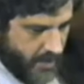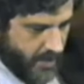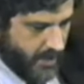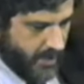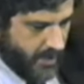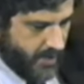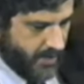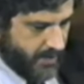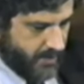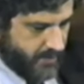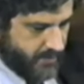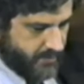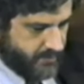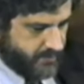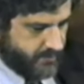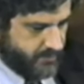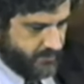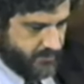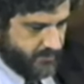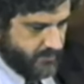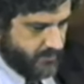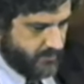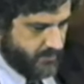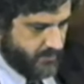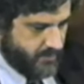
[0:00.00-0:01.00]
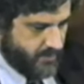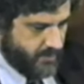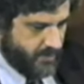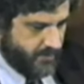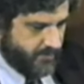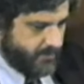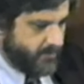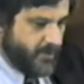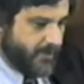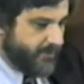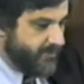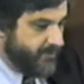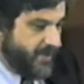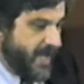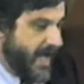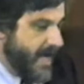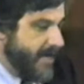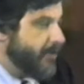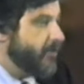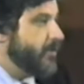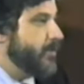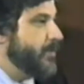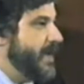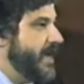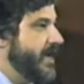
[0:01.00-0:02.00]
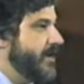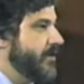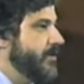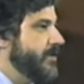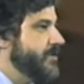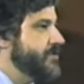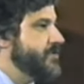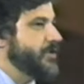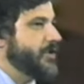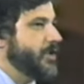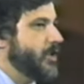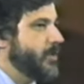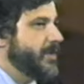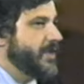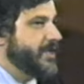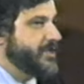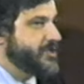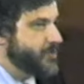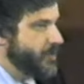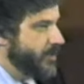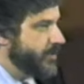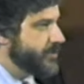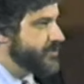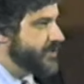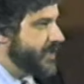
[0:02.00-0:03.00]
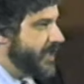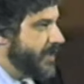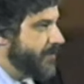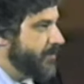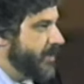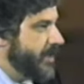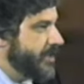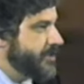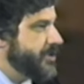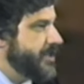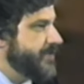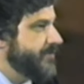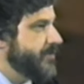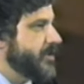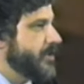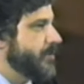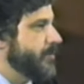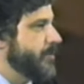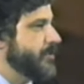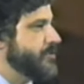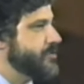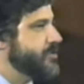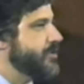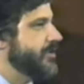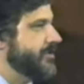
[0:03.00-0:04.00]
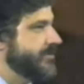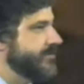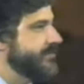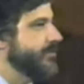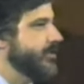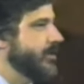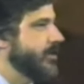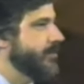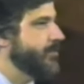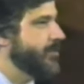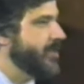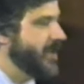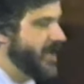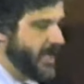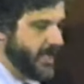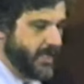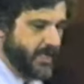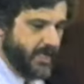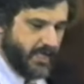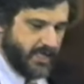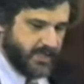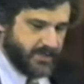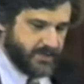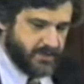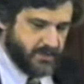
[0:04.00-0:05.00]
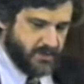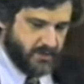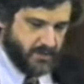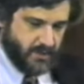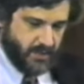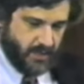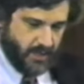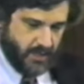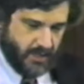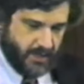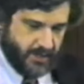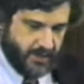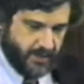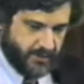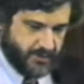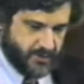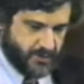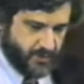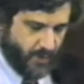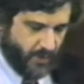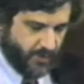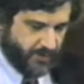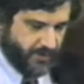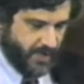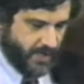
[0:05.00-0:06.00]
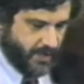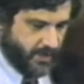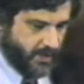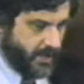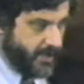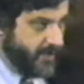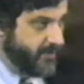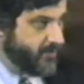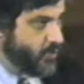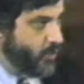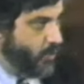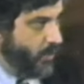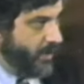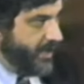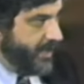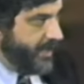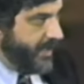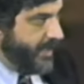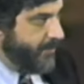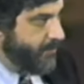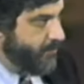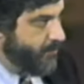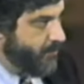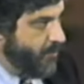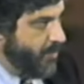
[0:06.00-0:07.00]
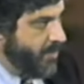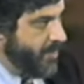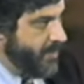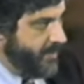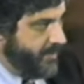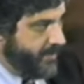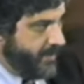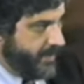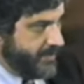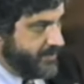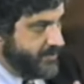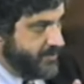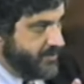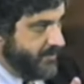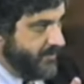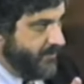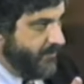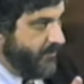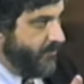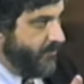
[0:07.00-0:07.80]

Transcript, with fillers: um, the fact of the matter is that nobody smokes that much. Even the most confirmed potheads uh, don't smoke that kind of quantity. Yes.